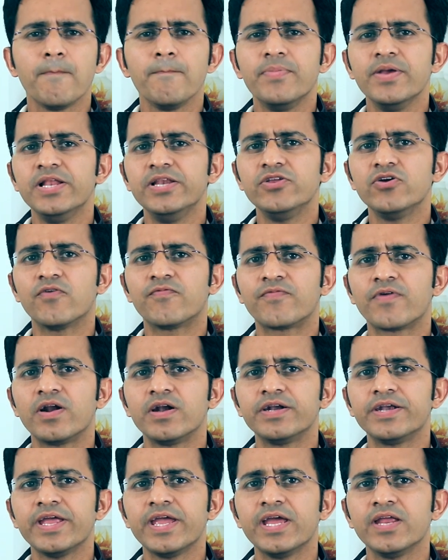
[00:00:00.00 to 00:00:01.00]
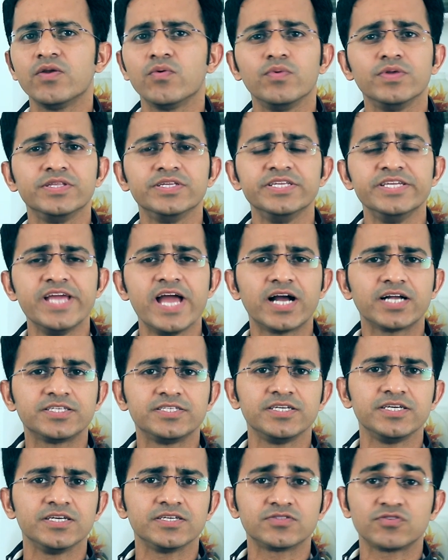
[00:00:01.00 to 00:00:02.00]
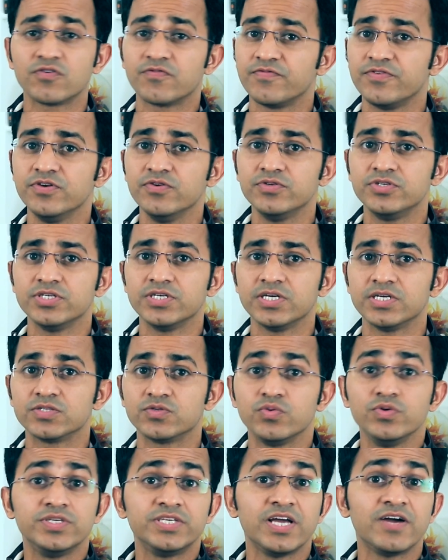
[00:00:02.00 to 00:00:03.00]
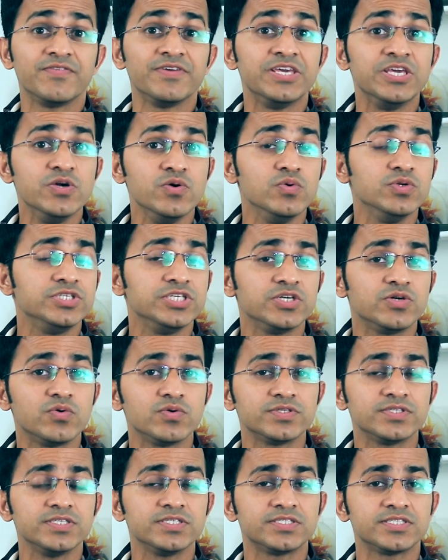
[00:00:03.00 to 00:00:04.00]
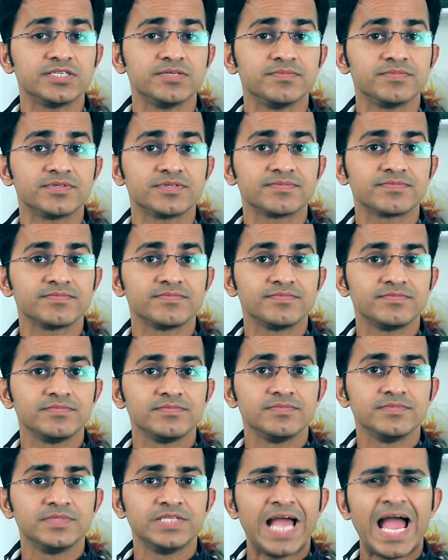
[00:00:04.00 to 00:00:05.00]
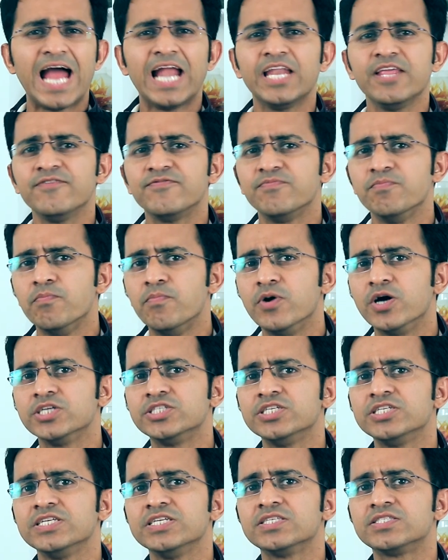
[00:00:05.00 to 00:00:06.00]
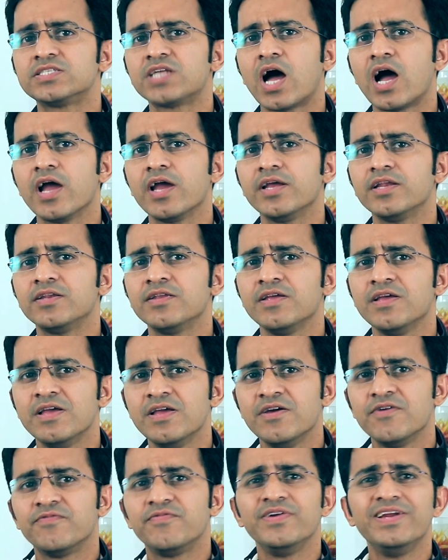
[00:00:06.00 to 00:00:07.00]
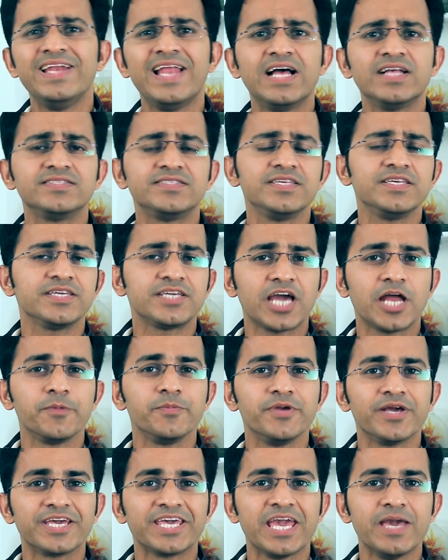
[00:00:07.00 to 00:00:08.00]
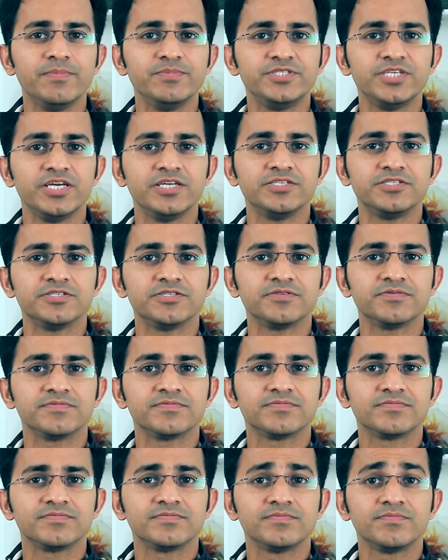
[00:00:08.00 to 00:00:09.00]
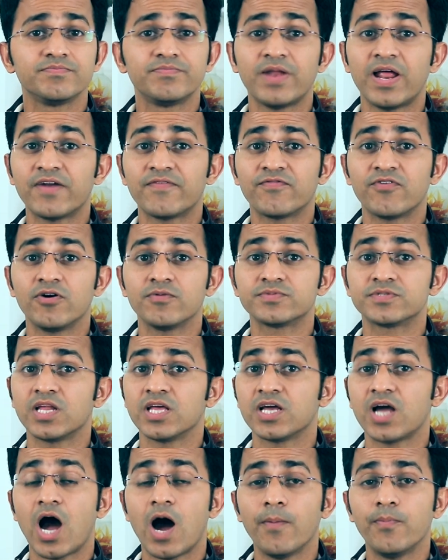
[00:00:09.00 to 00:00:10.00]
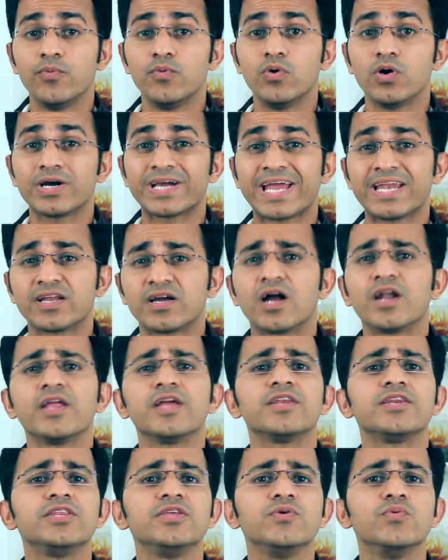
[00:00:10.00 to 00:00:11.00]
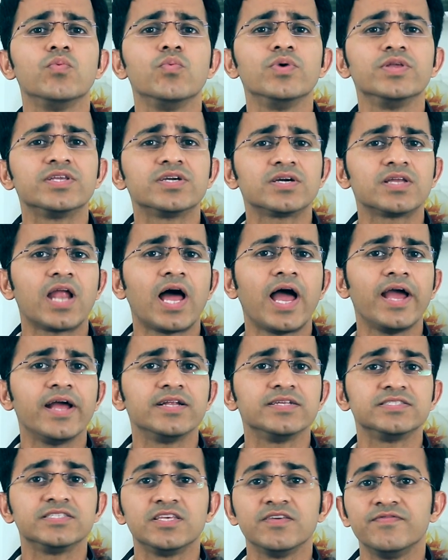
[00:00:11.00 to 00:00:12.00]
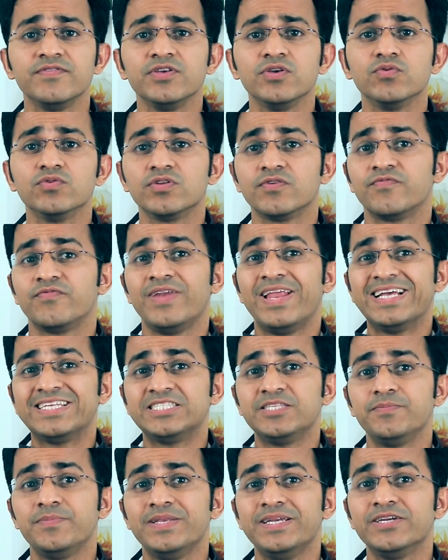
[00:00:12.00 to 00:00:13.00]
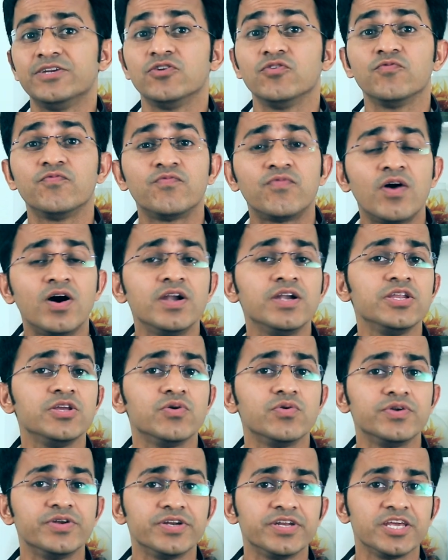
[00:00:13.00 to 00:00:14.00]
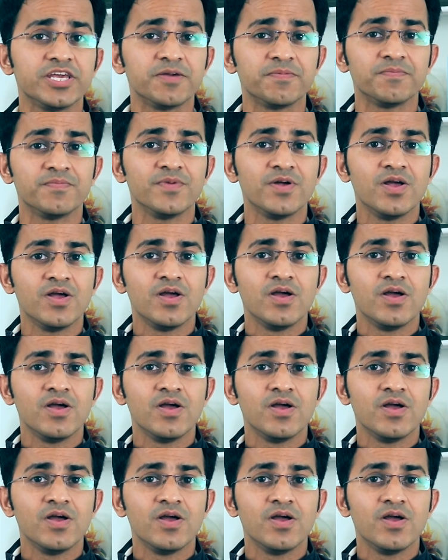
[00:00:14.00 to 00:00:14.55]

Build your front end with ReactJS or Vue.js, which have huge ecosystems. And if budget is tight, freelancing can be a game changer. Platforms like Upwork can connect you with clients, giving you the flexibility to fund your dream